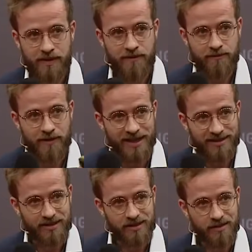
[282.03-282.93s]

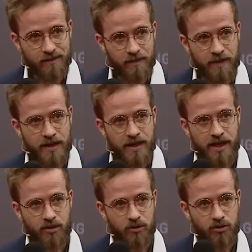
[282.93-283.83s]
faster,
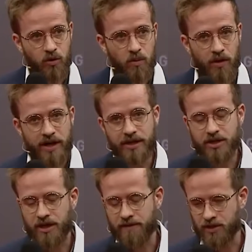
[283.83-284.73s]
and also more energy
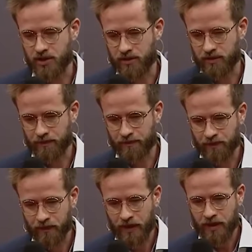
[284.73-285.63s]
efficient.
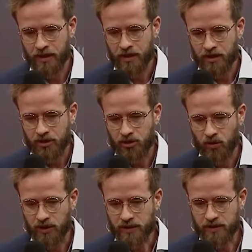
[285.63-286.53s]
So
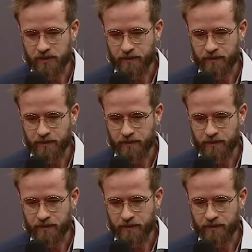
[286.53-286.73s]
these